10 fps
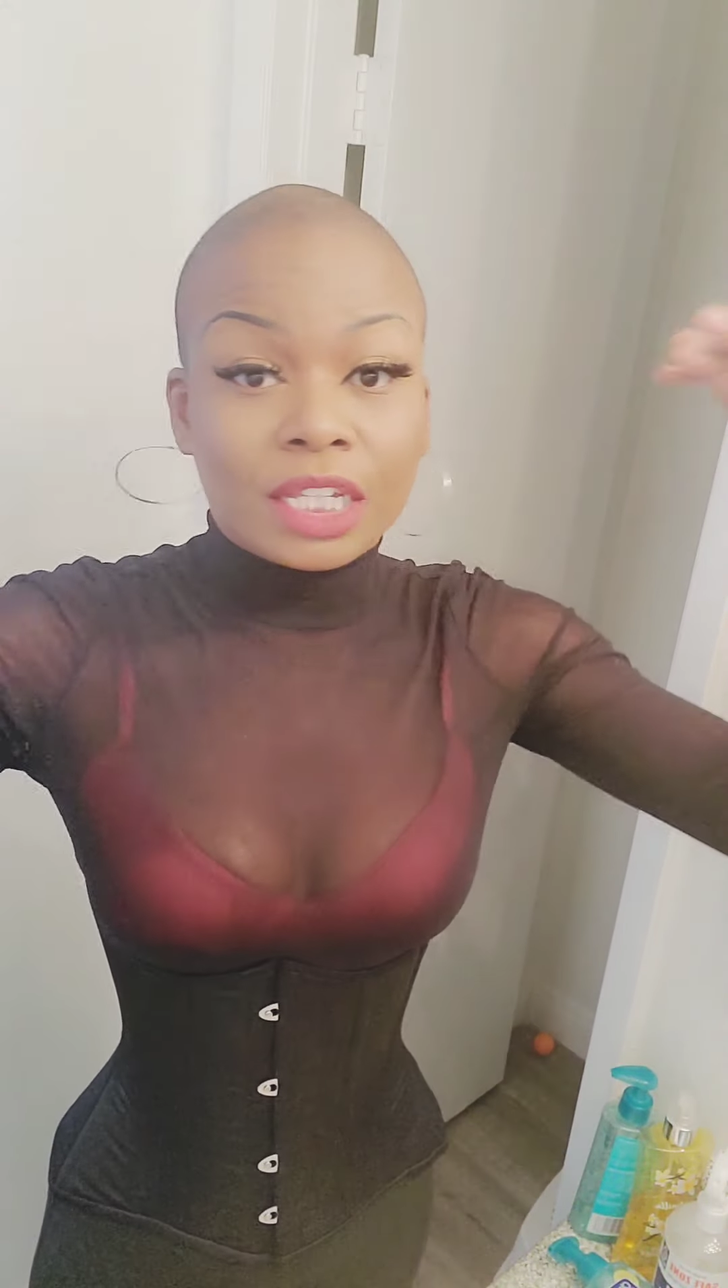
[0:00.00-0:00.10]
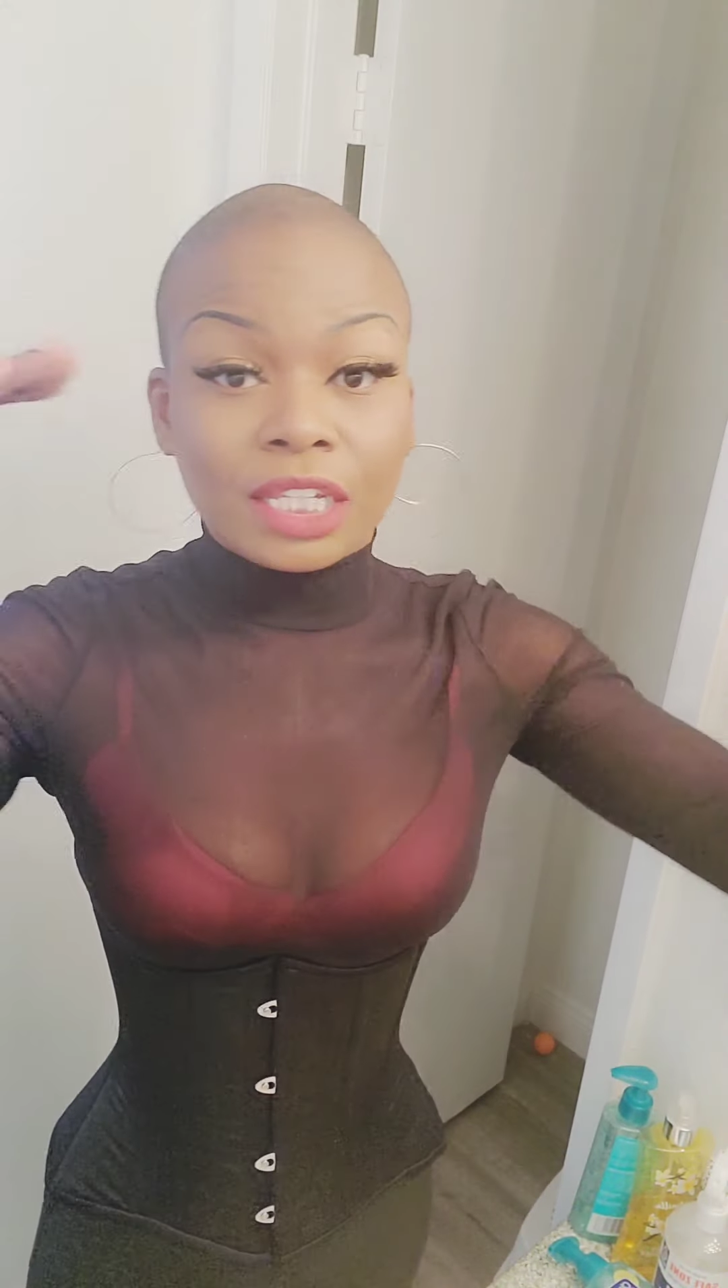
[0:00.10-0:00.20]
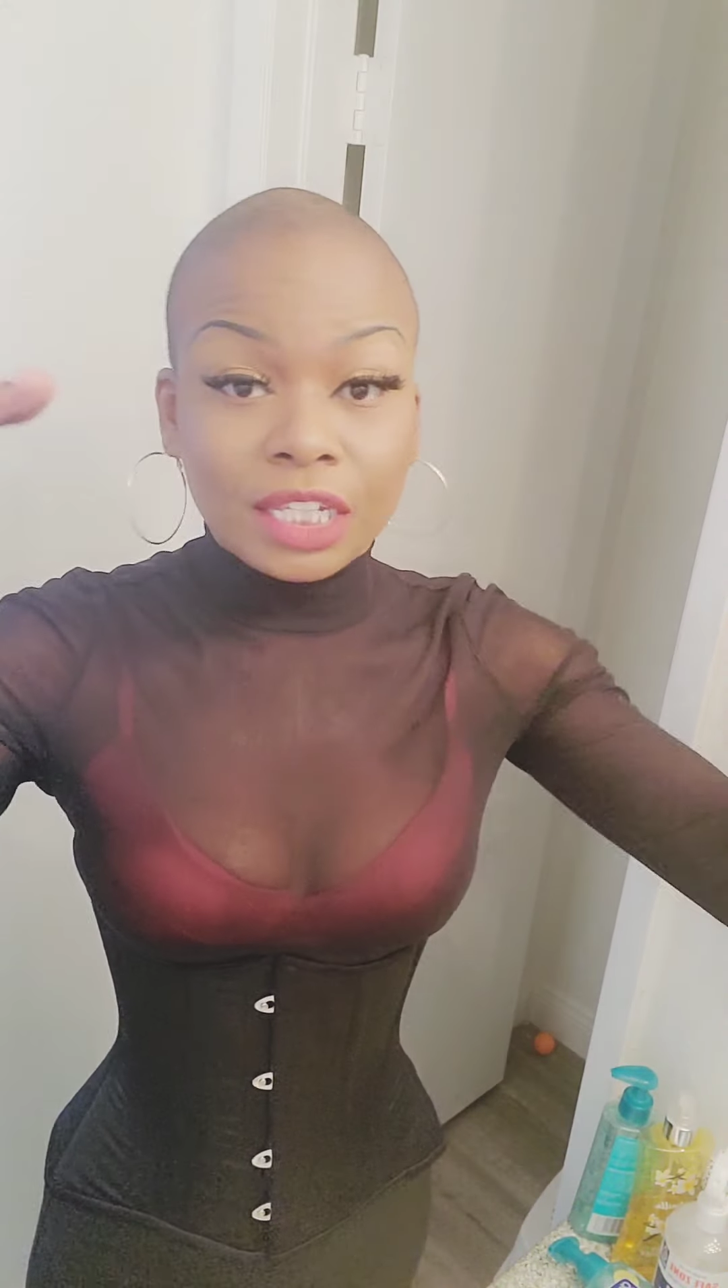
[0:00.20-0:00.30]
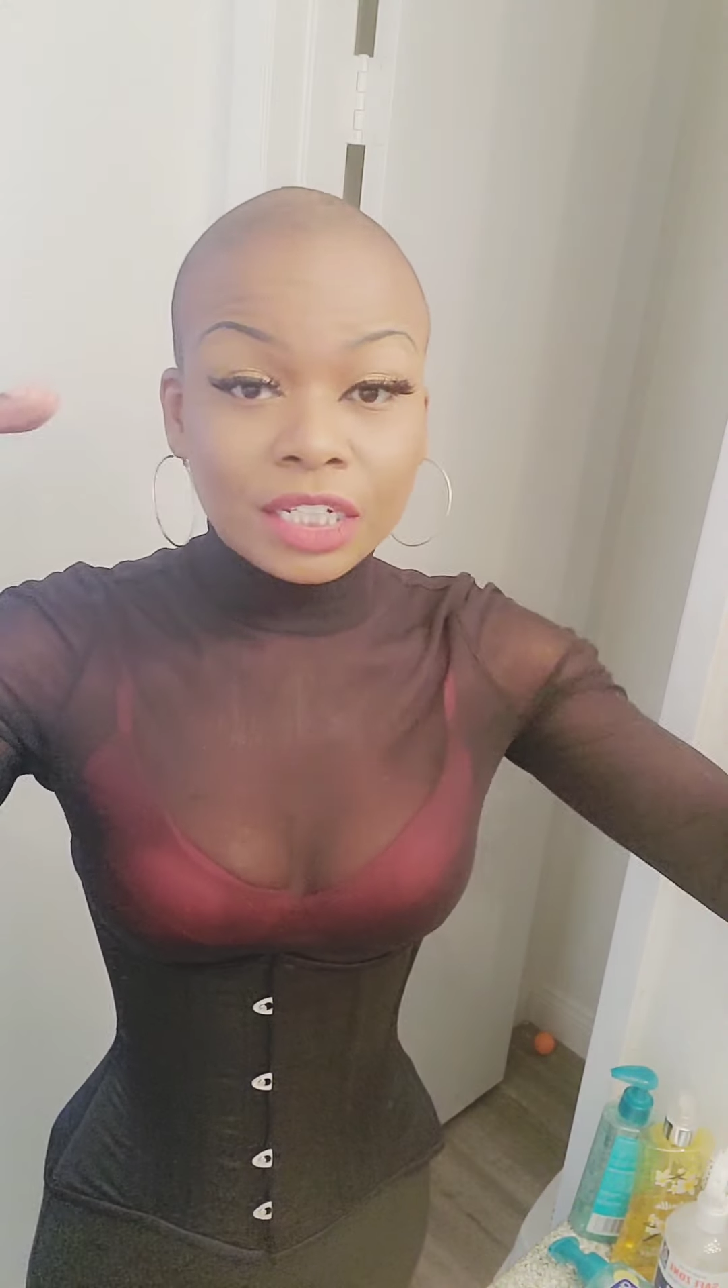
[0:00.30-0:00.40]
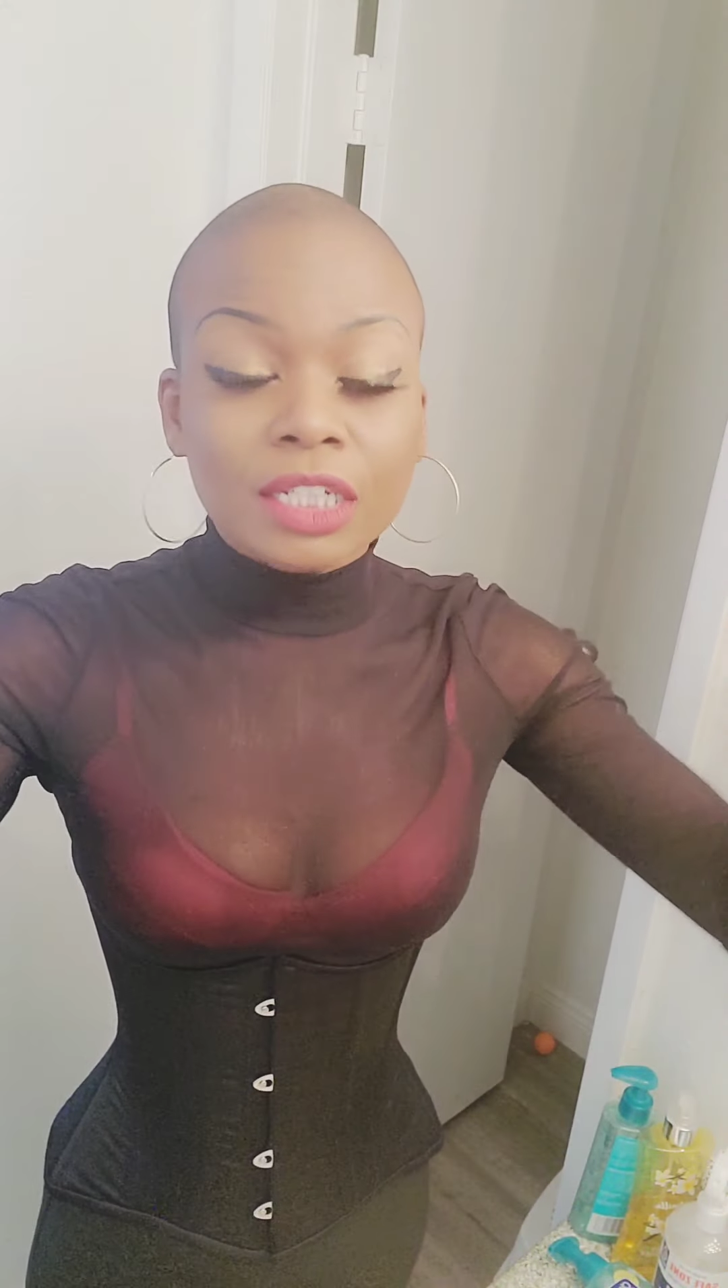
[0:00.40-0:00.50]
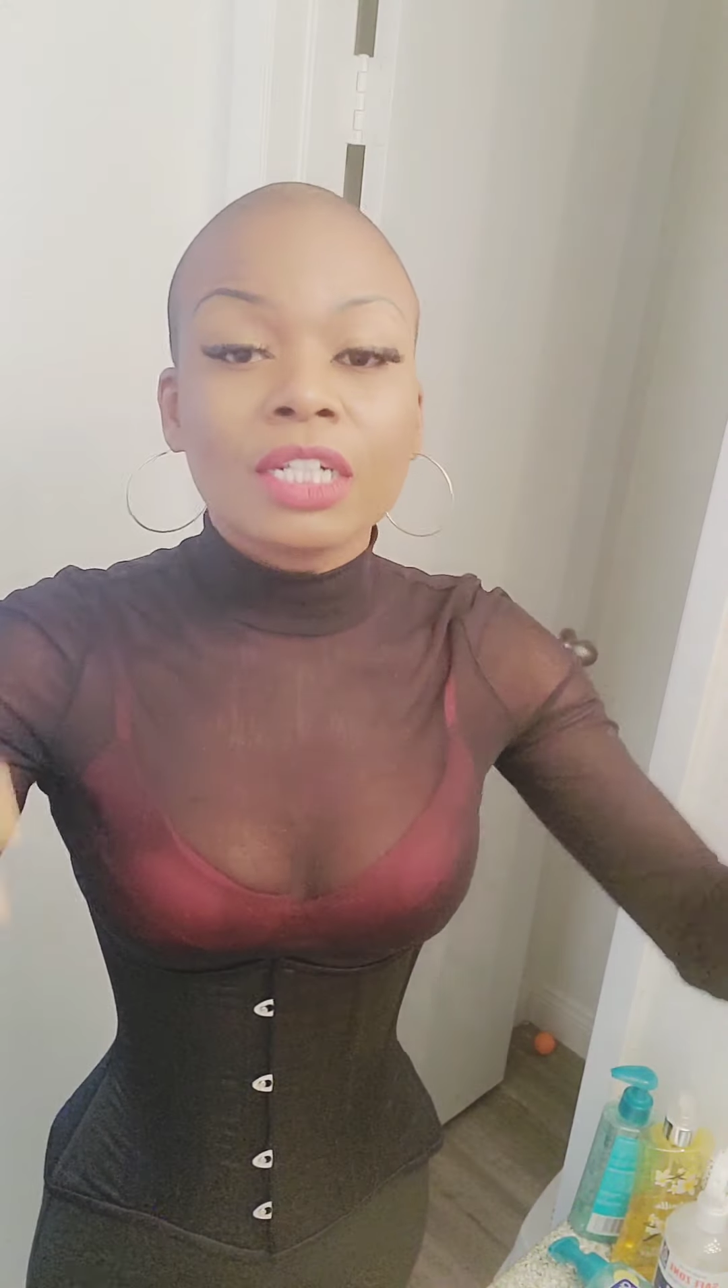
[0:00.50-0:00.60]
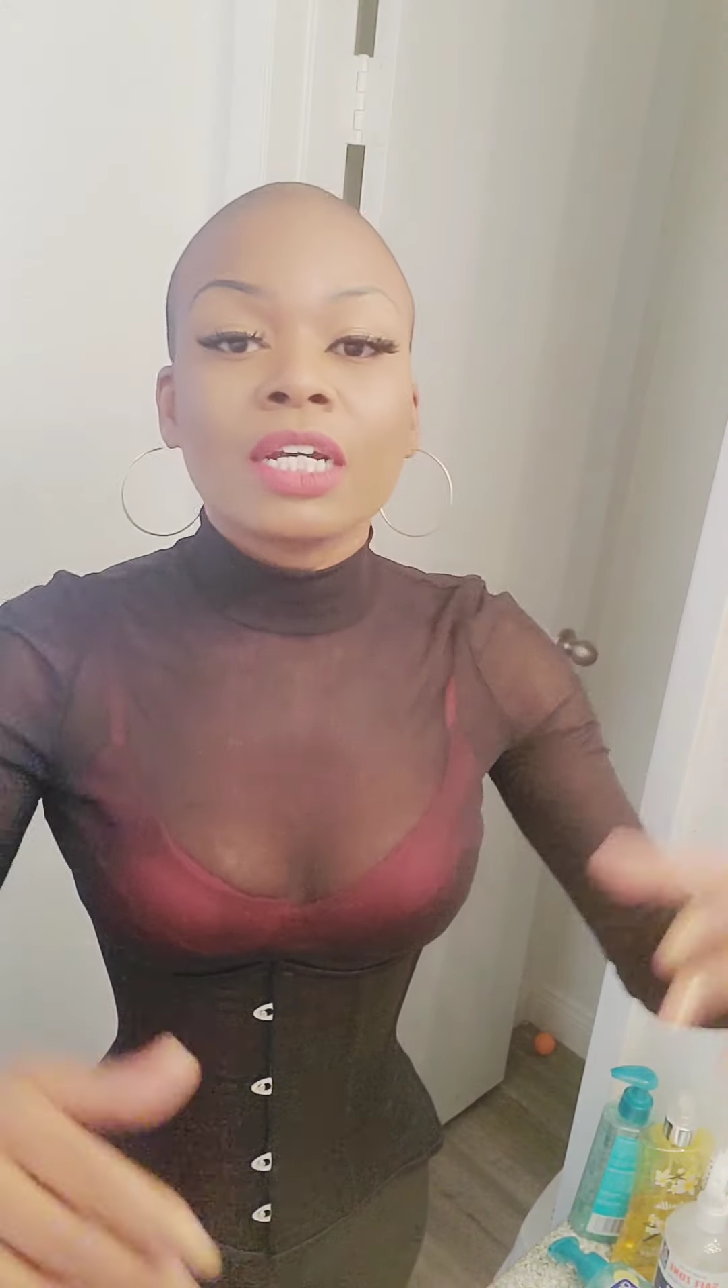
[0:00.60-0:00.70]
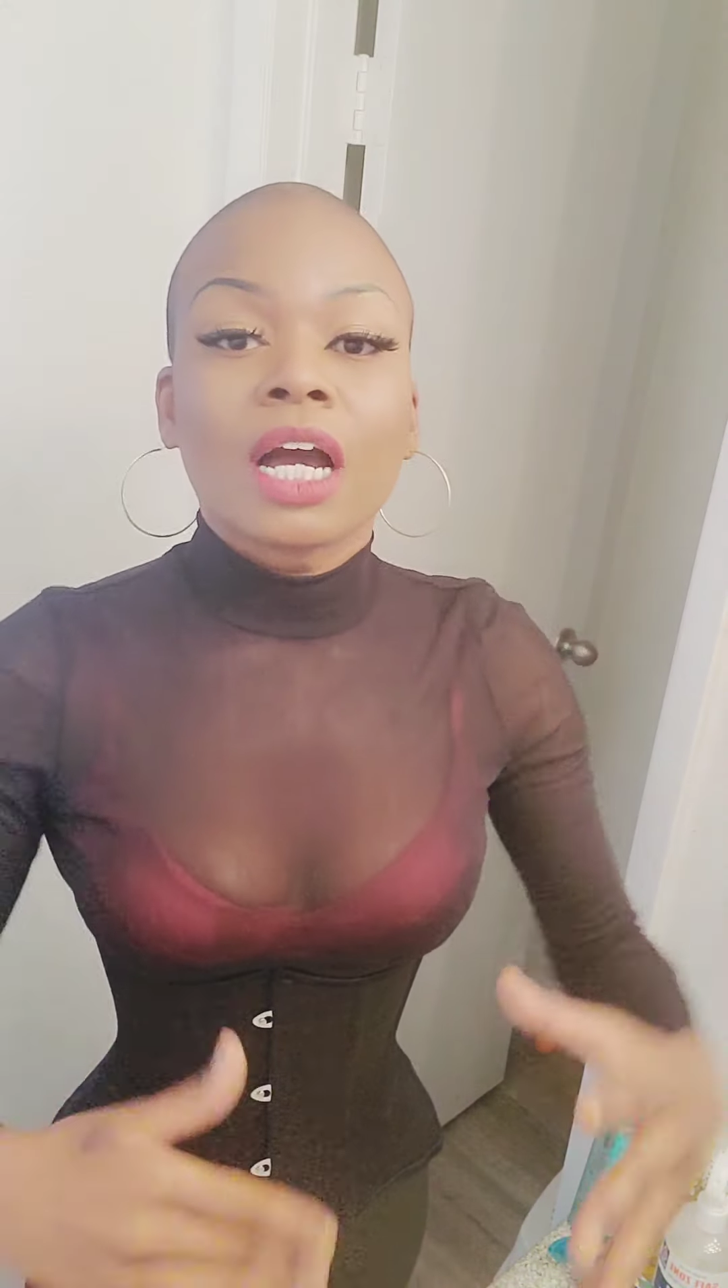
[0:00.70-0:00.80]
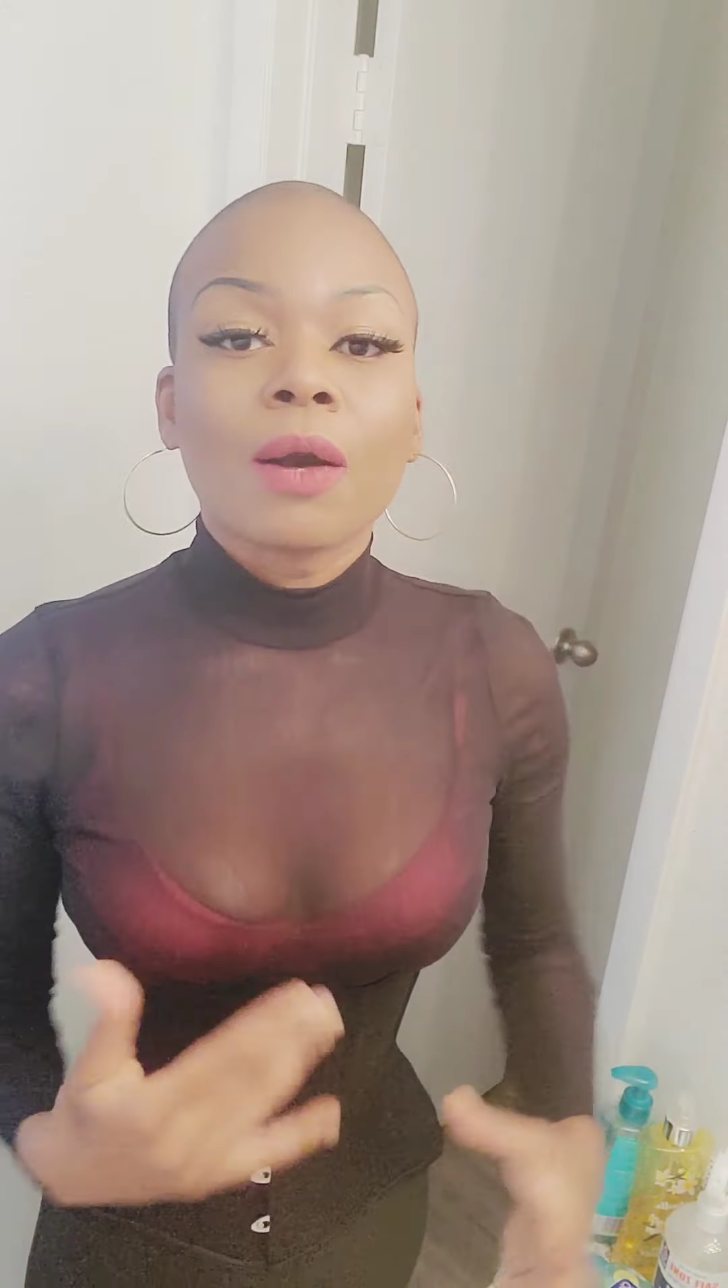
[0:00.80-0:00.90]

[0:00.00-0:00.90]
here,